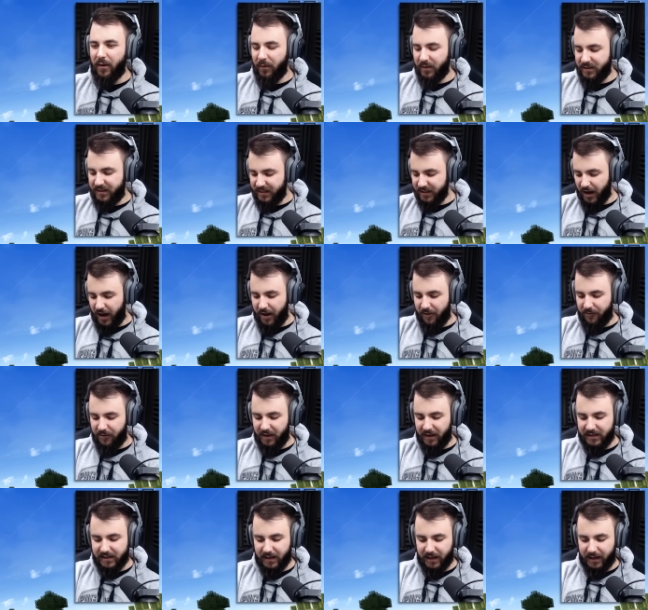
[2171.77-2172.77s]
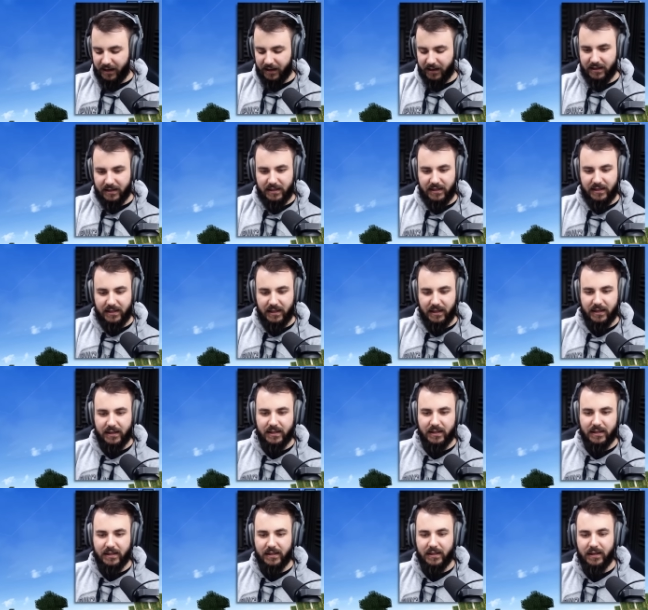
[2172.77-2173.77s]
What's his IVs like?
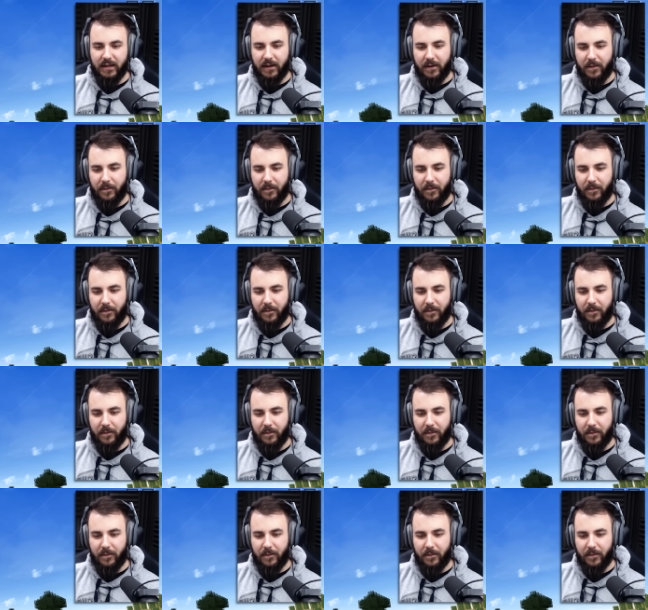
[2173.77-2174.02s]
Six.